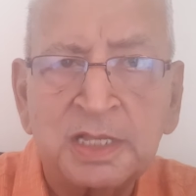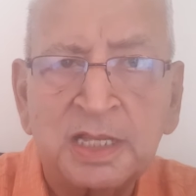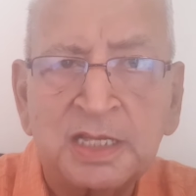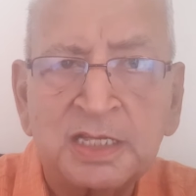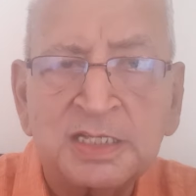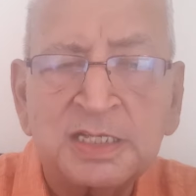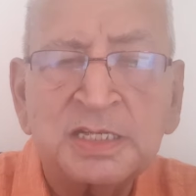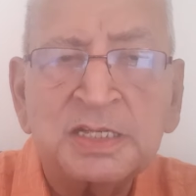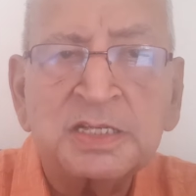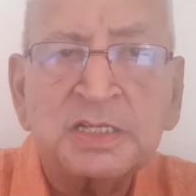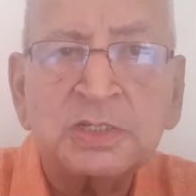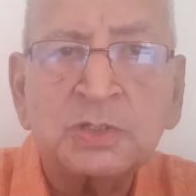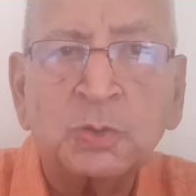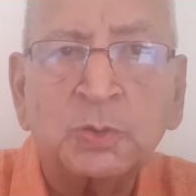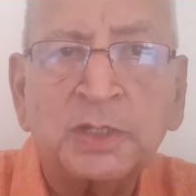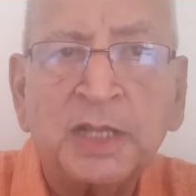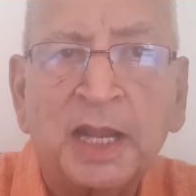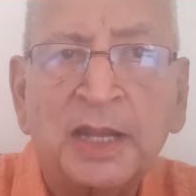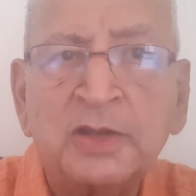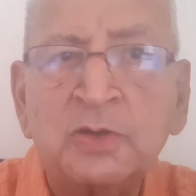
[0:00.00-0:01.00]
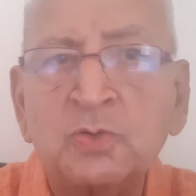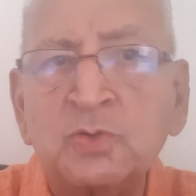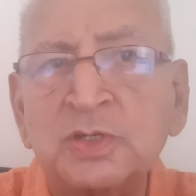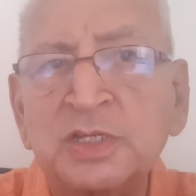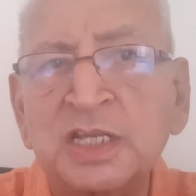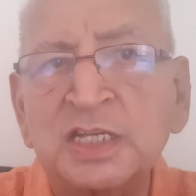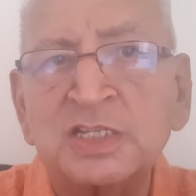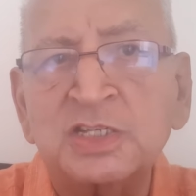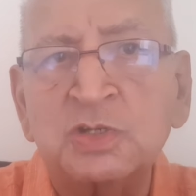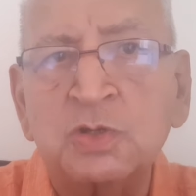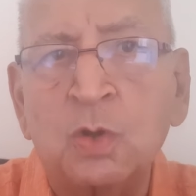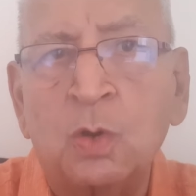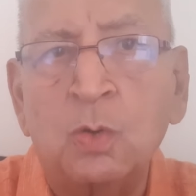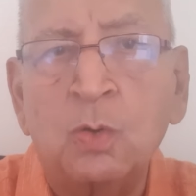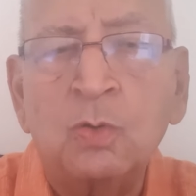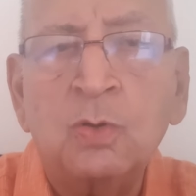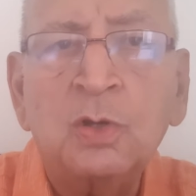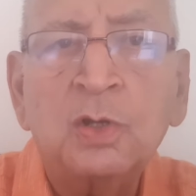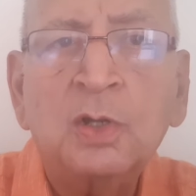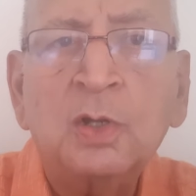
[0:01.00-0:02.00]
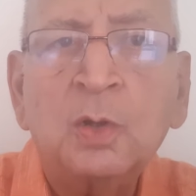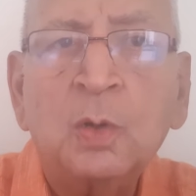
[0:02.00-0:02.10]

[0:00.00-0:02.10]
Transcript: this so that you just know